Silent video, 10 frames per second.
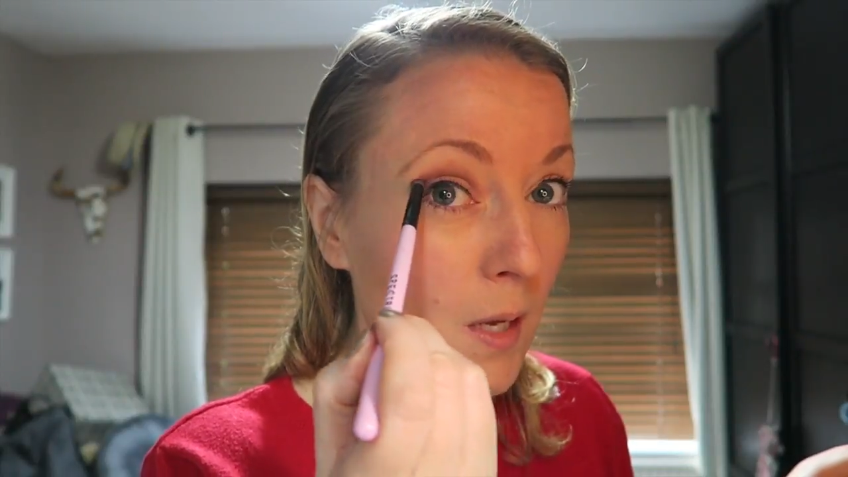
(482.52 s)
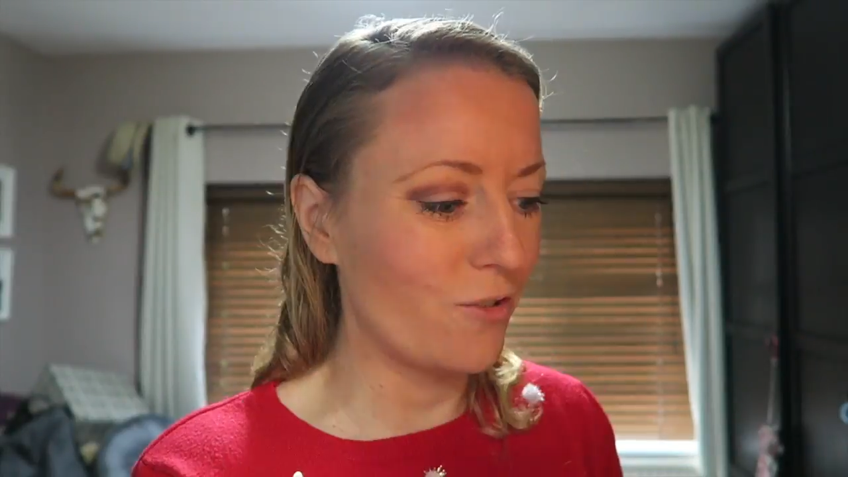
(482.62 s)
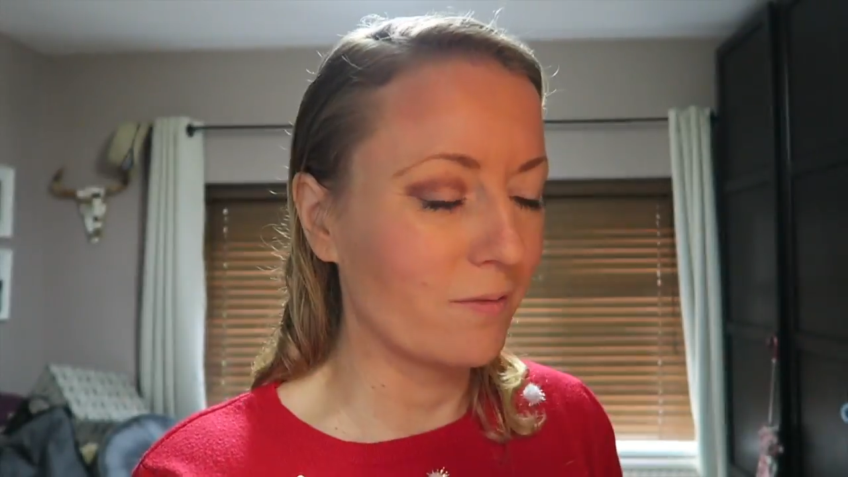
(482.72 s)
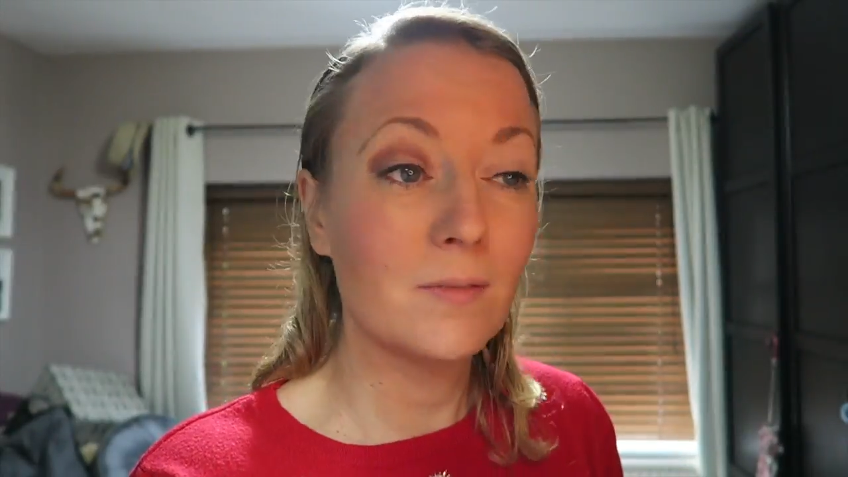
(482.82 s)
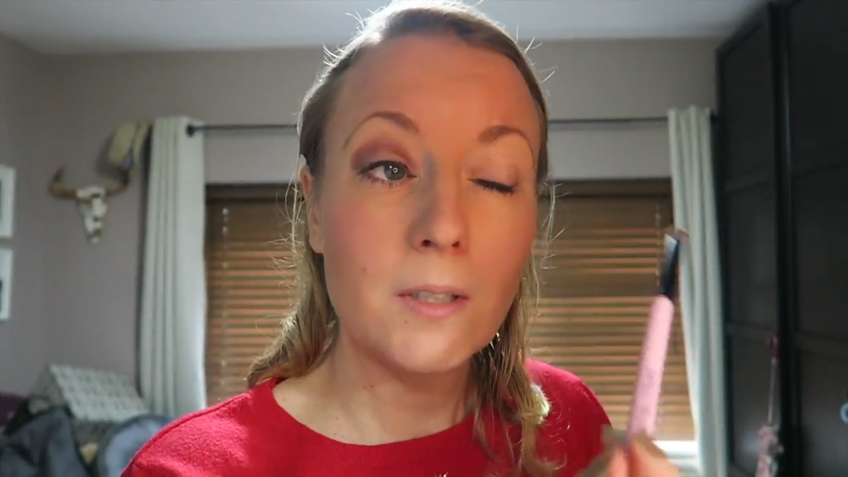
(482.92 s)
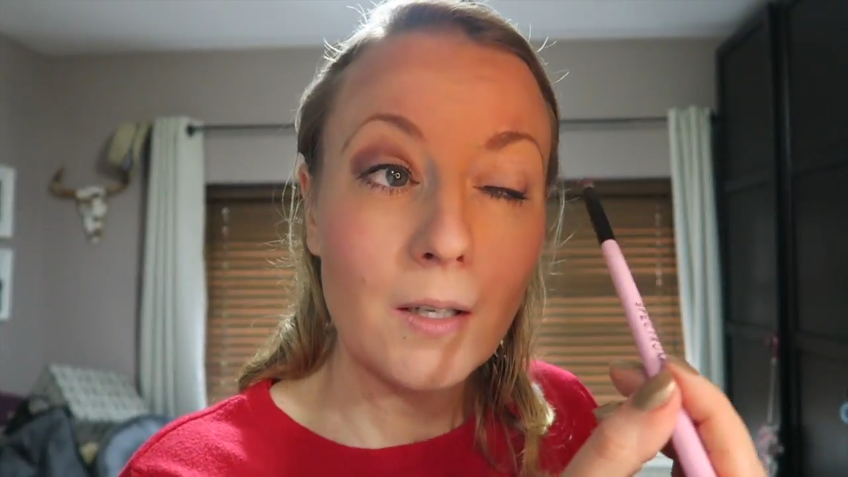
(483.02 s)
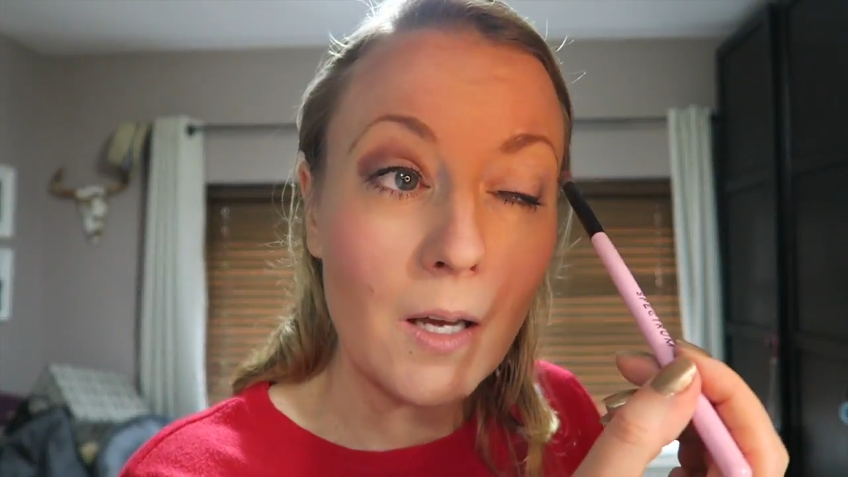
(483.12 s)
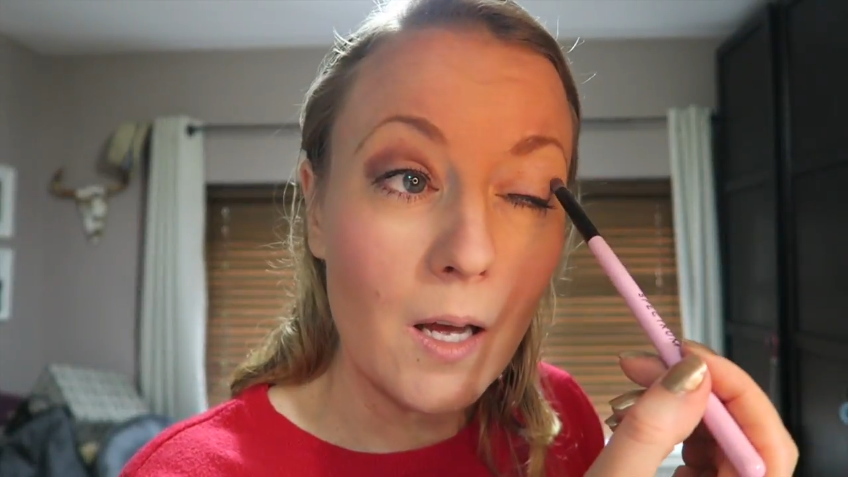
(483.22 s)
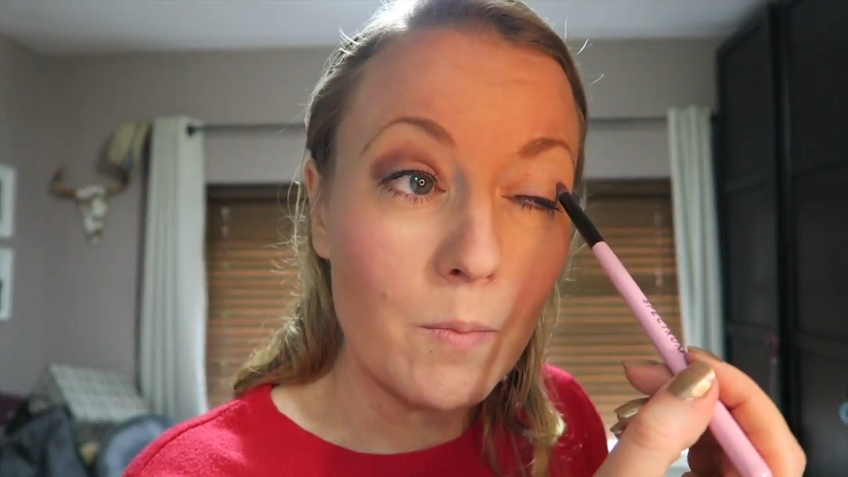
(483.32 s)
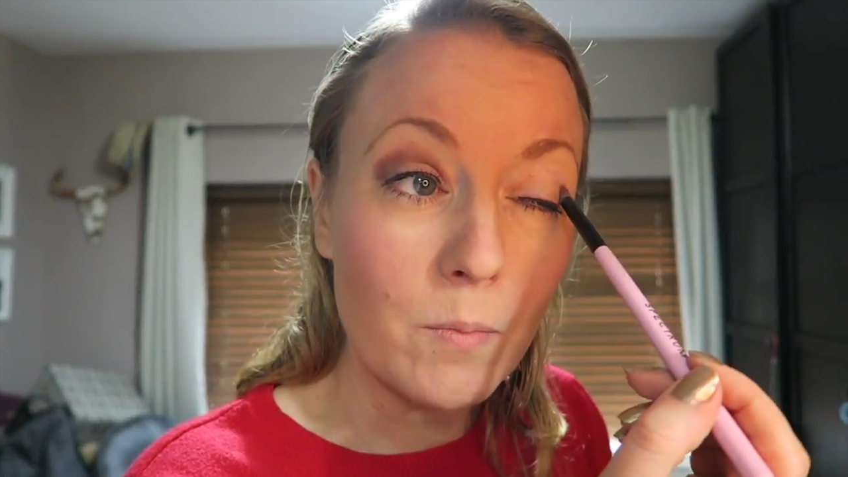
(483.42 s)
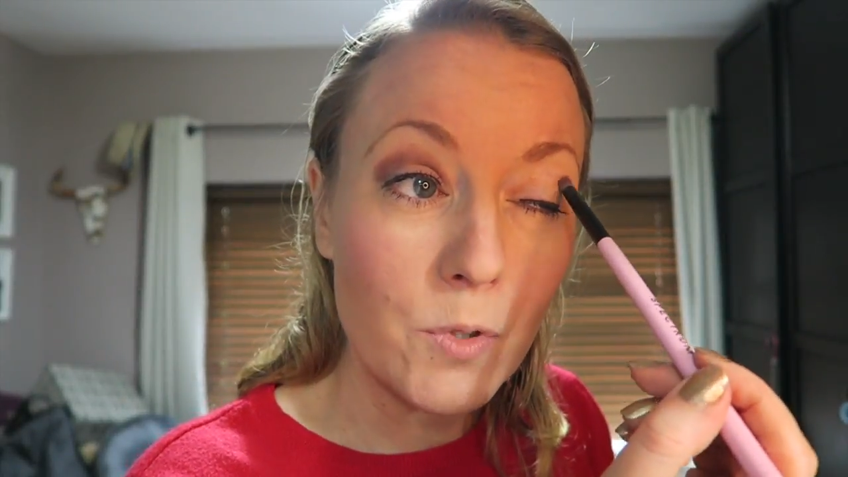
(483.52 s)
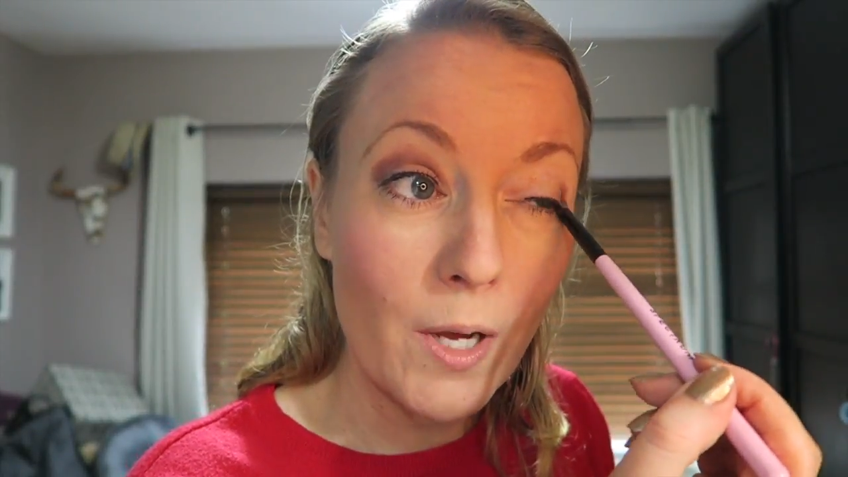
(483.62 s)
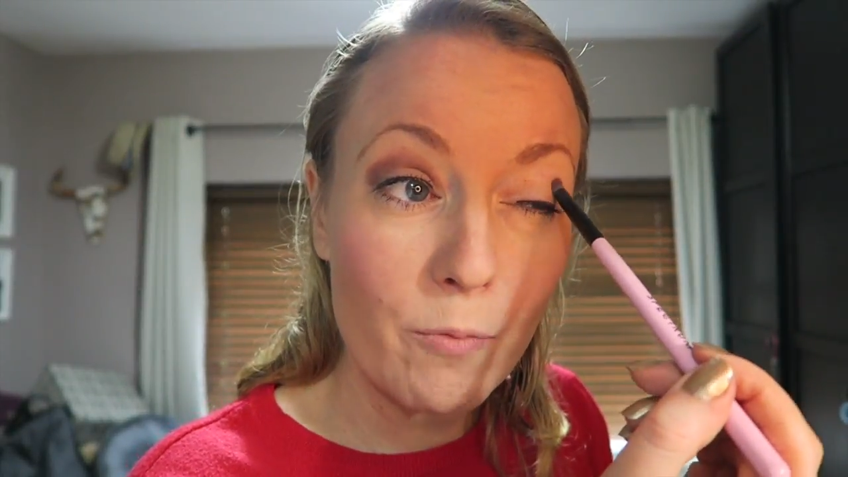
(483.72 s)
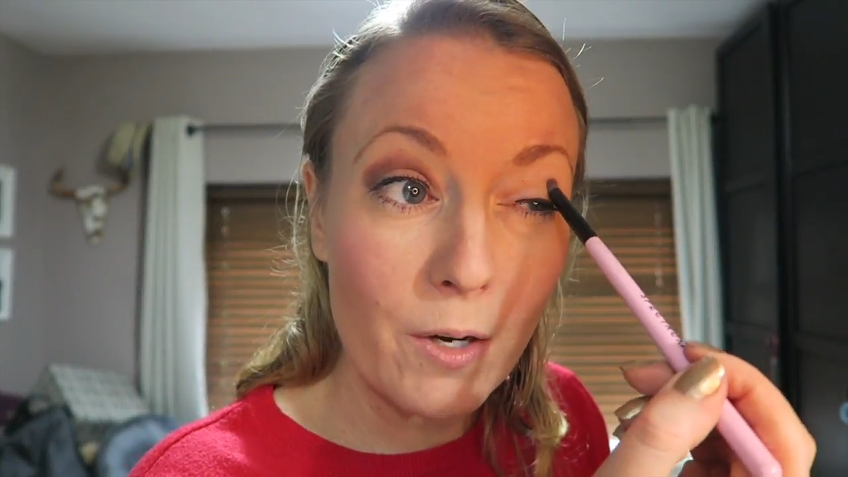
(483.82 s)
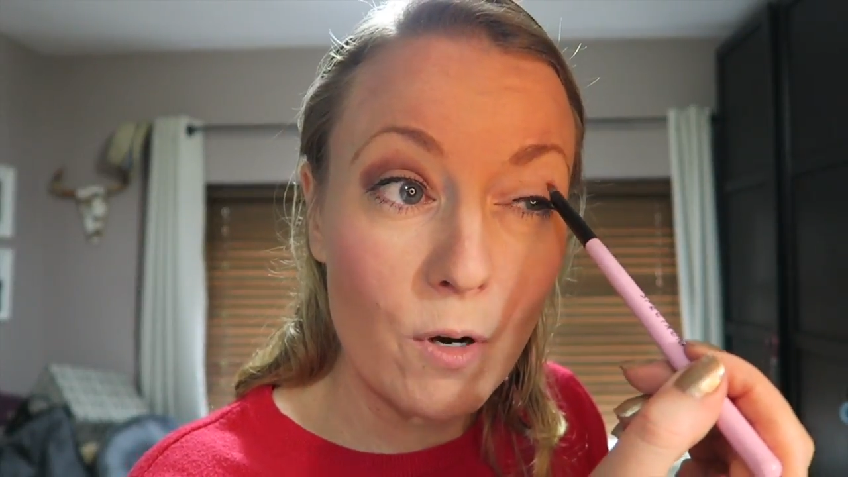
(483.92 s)
So kind
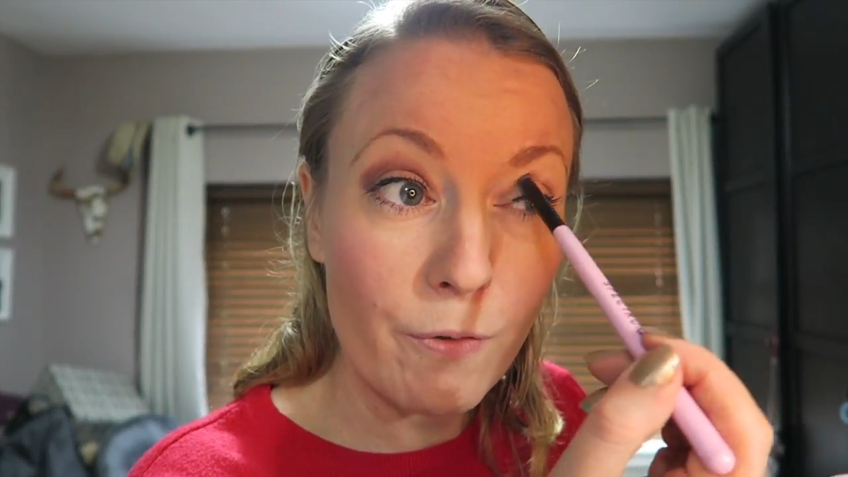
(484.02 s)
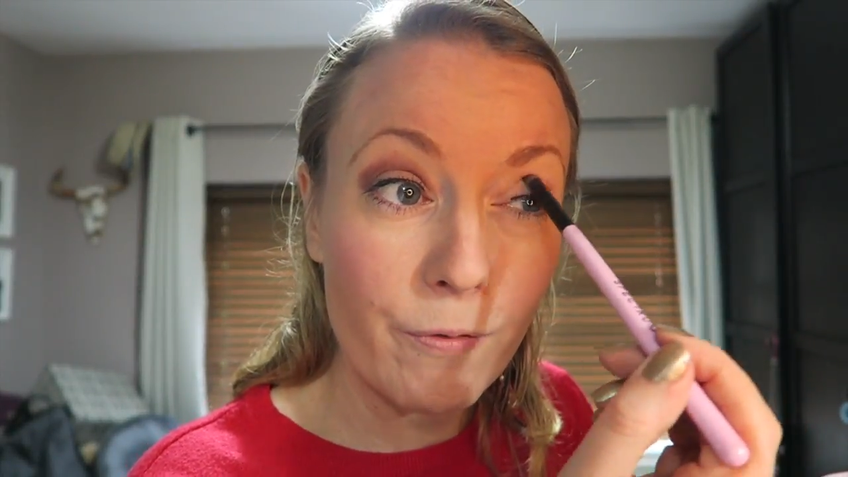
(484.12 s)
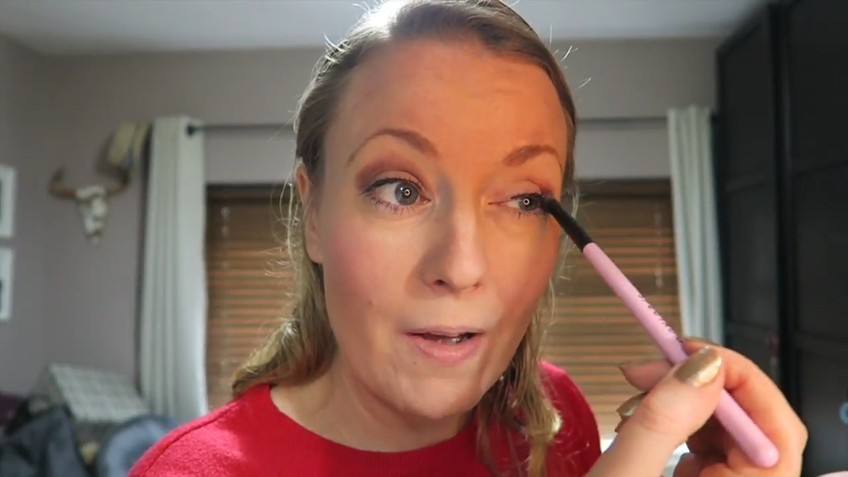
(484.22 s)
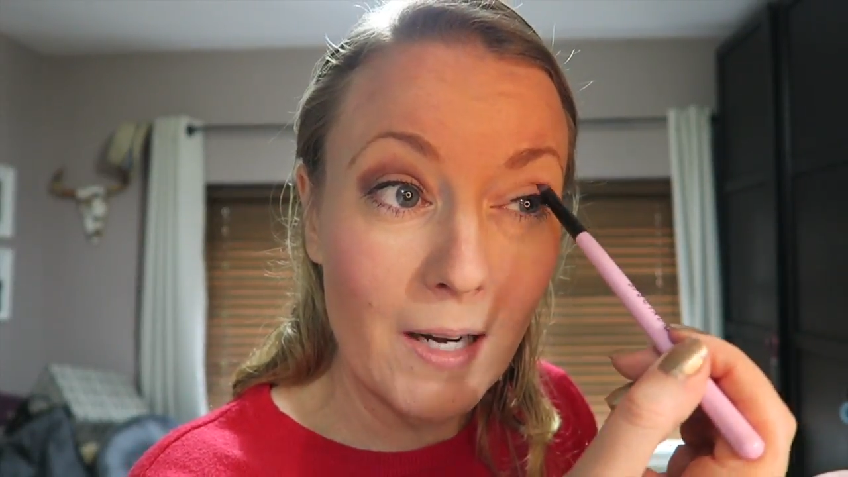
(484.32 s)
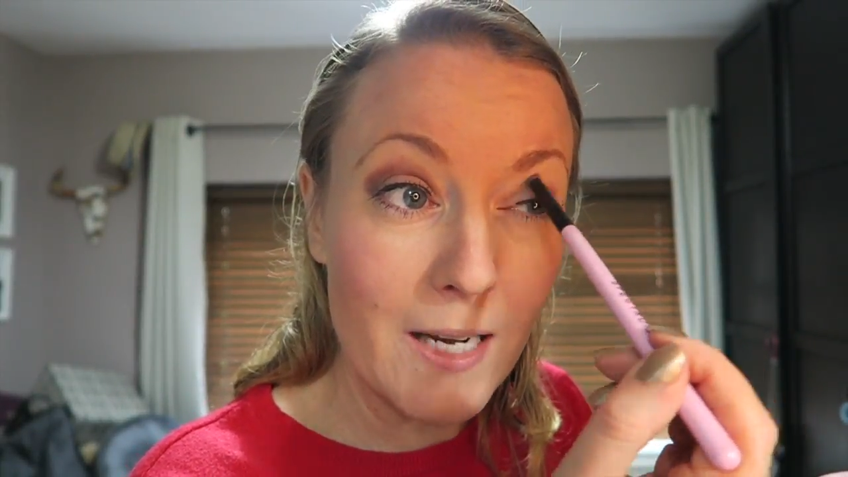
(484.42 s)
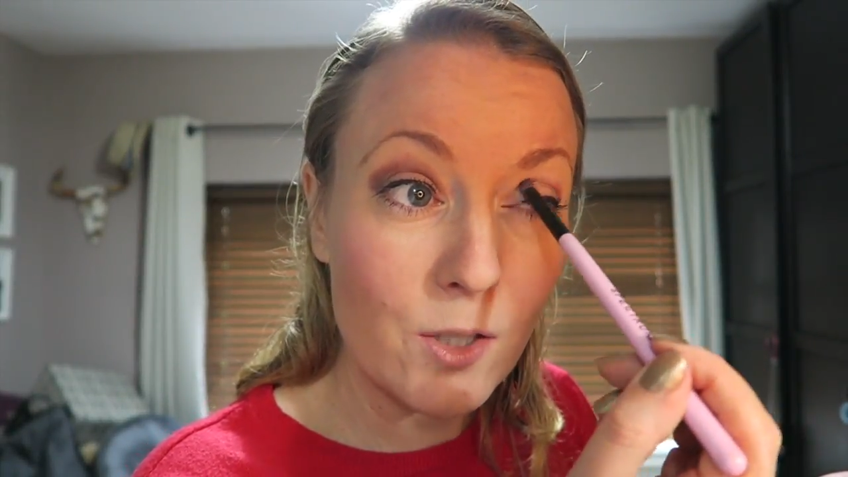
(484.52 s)
of better off having less